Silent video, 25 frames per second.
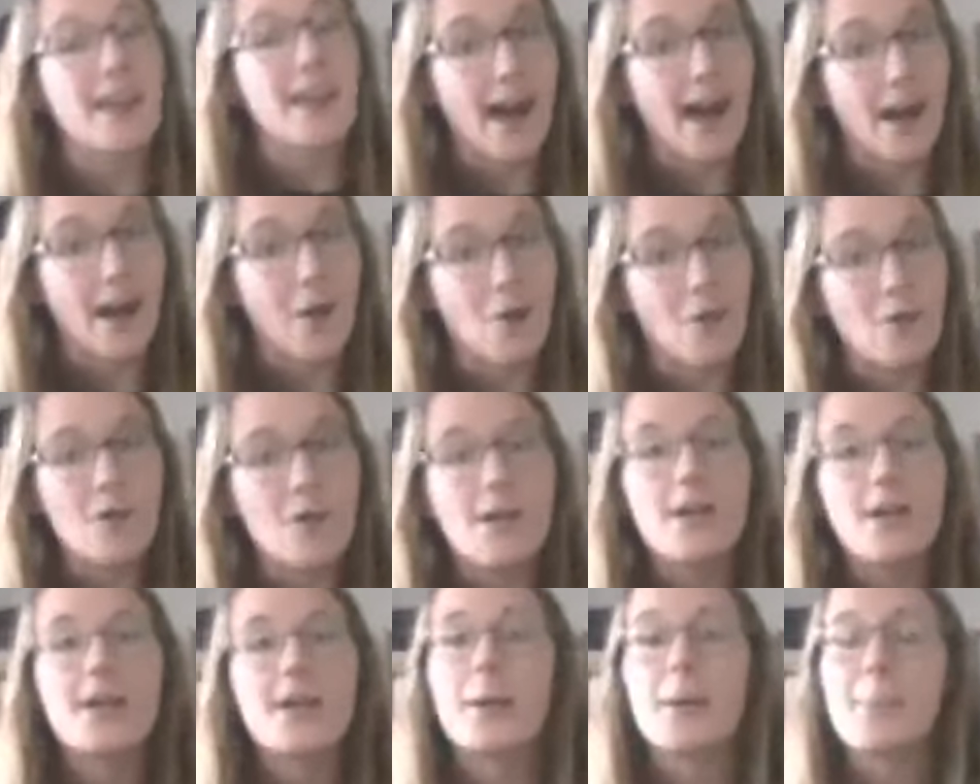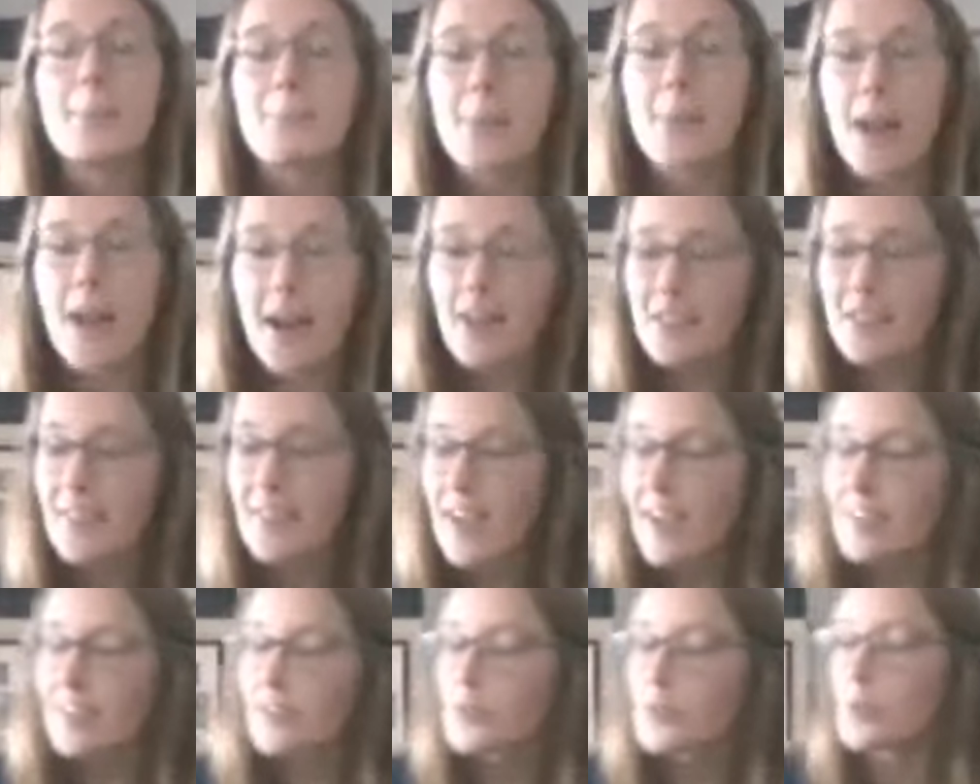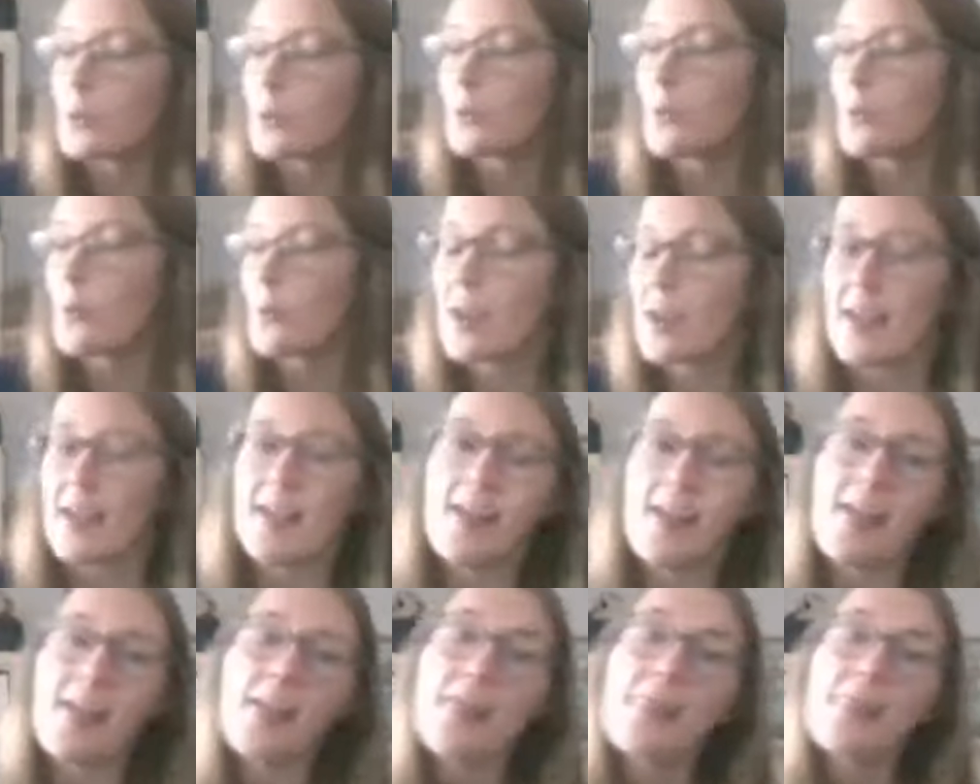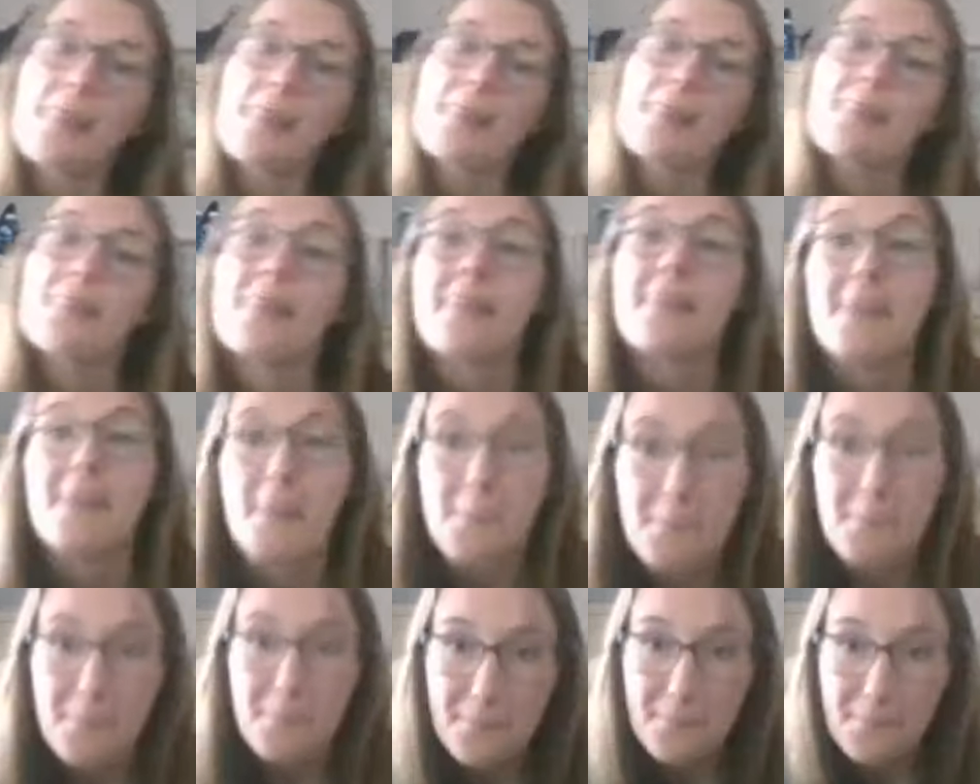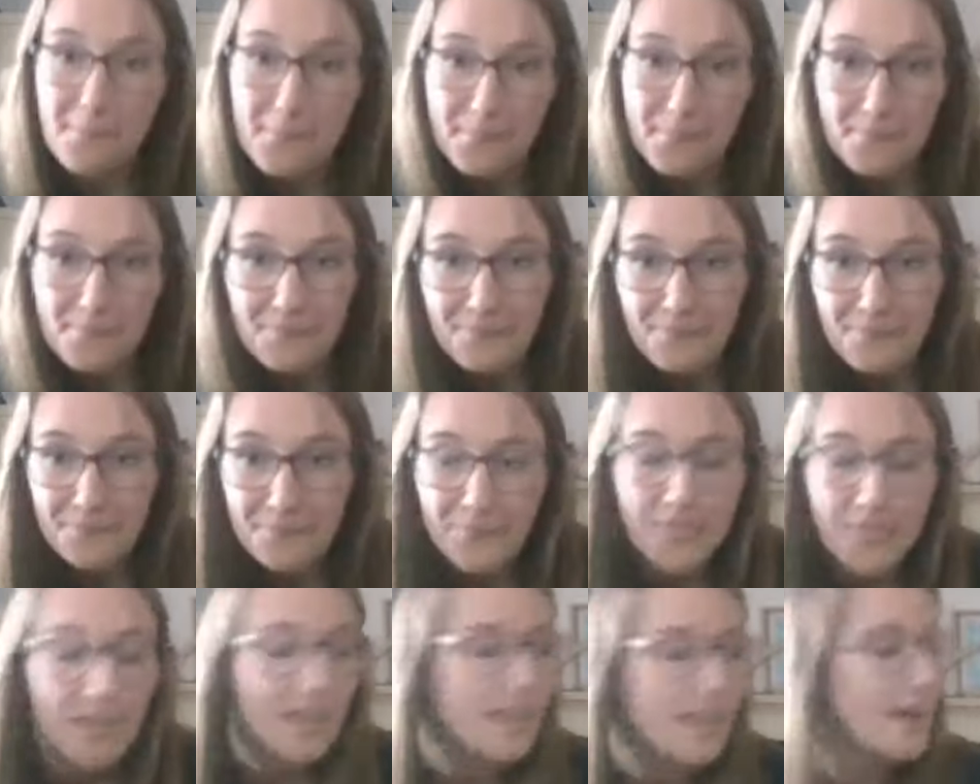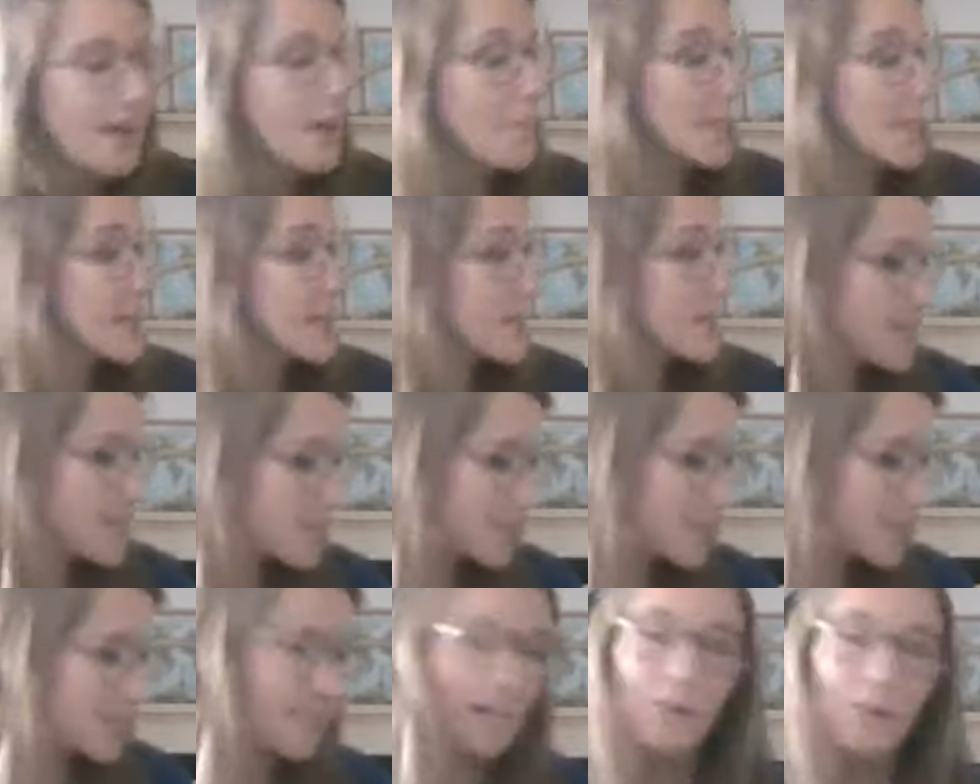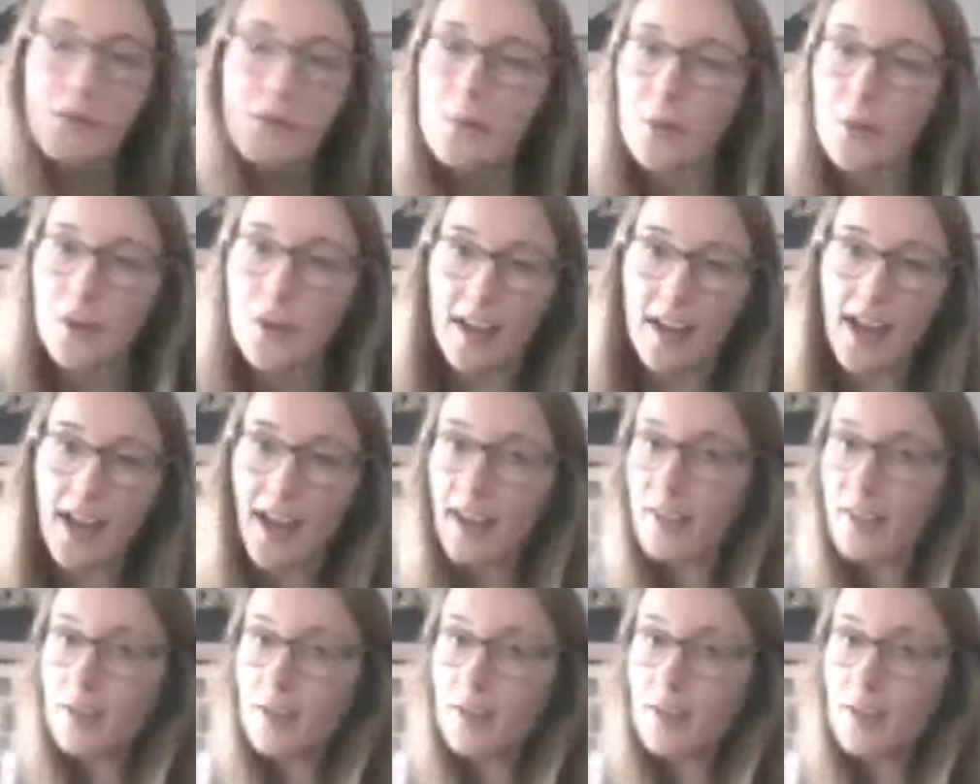Now, compare that to the a species that we work